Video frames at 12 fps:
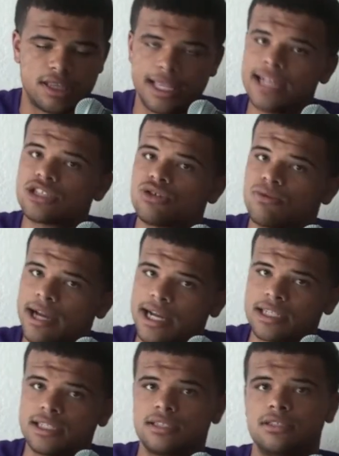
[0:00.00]
That's
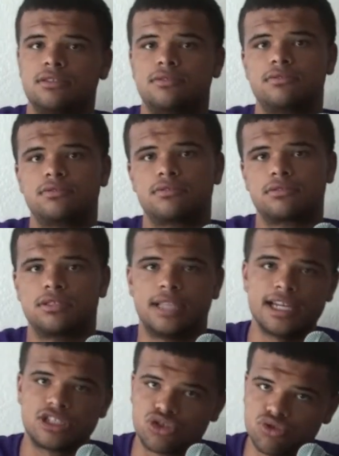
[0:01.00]
correct.
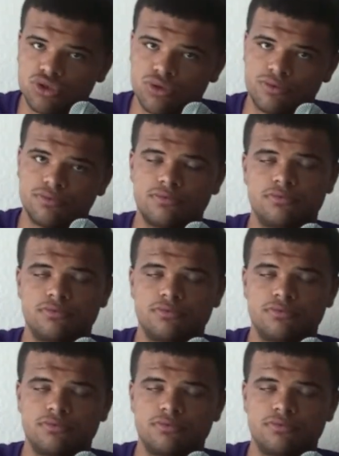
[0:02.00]
That's true.